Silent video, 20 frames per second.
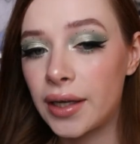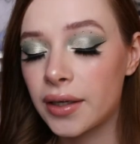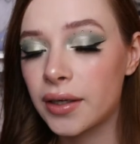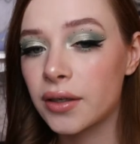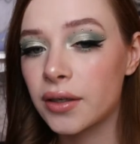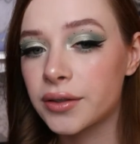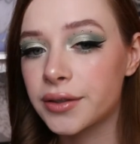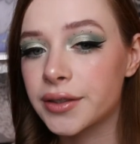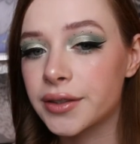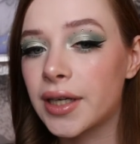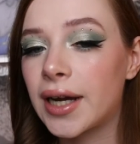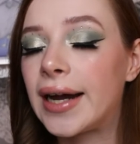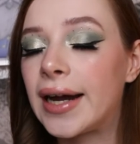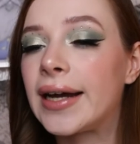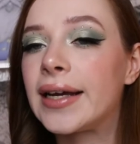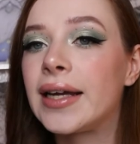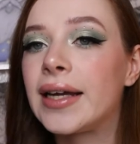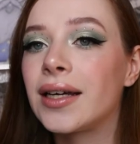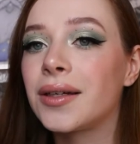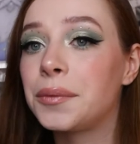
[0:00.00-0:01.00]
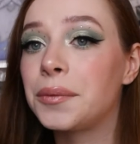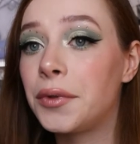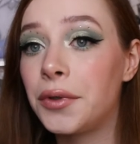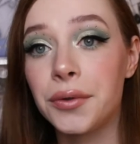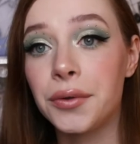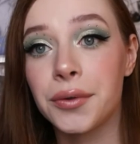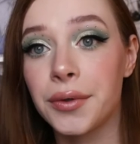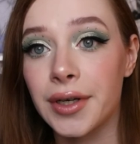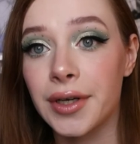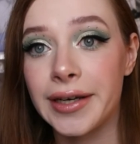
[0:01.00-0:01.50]
cute. I am
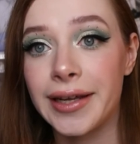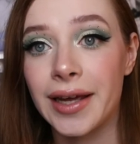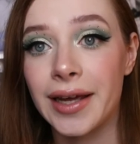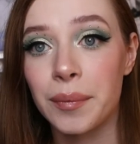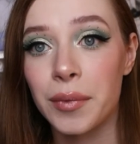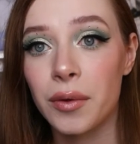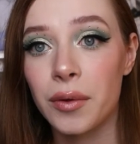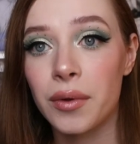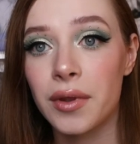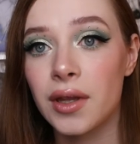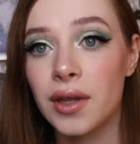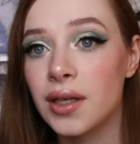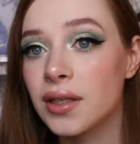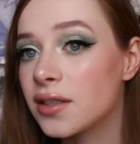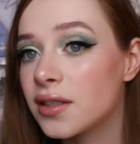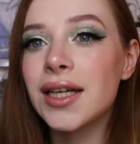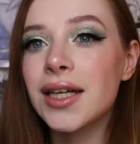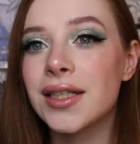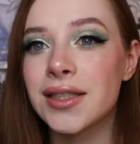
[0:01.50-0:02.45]
really happy with it.